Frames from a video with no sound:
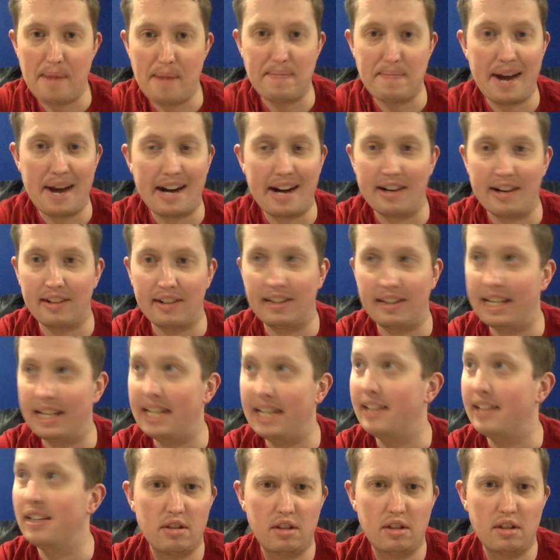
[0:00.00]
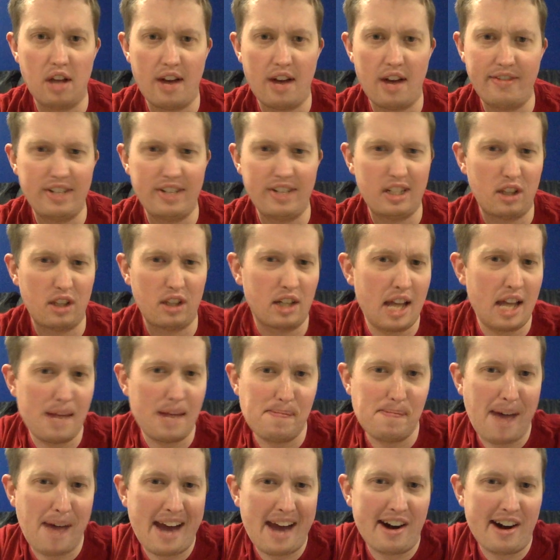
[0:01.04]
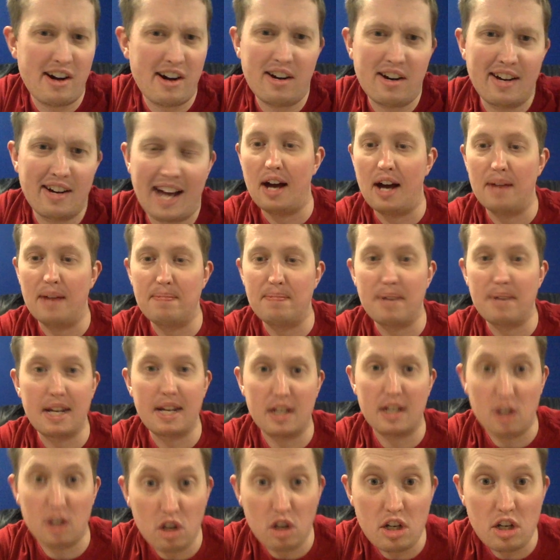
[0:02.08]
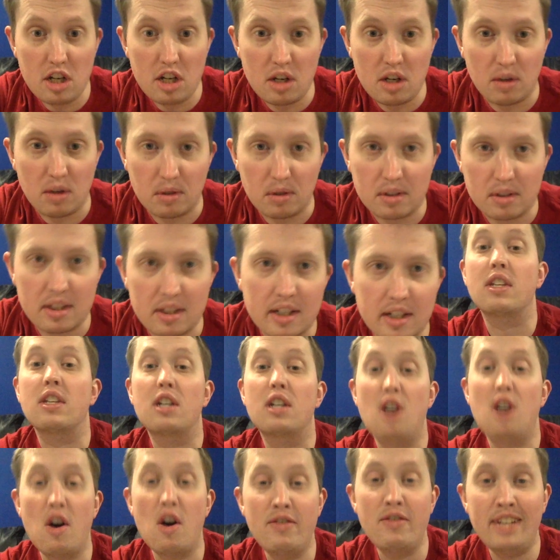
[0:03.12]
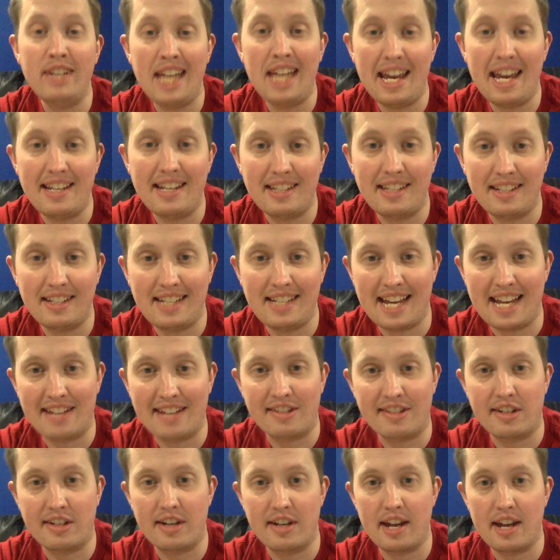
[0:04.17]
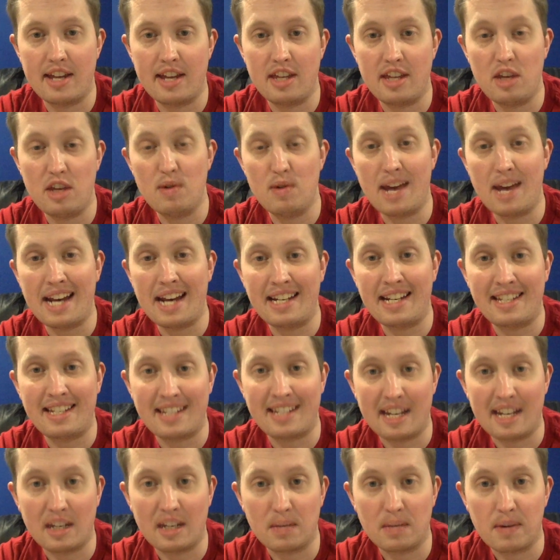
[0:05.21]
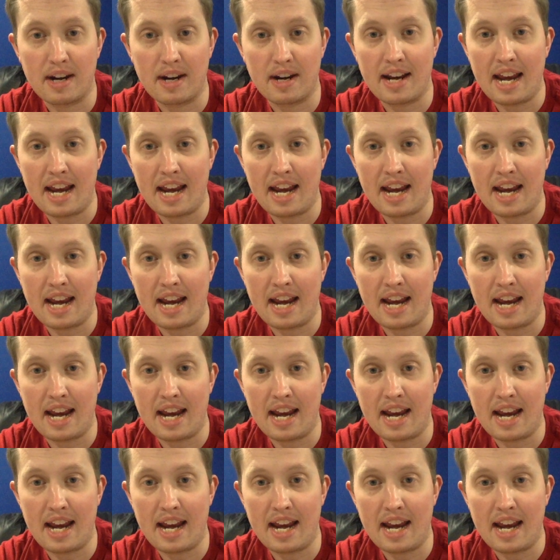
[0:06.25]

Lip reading: Apparently, love is looking better. But good news. COVID cases yesterday in the United States were at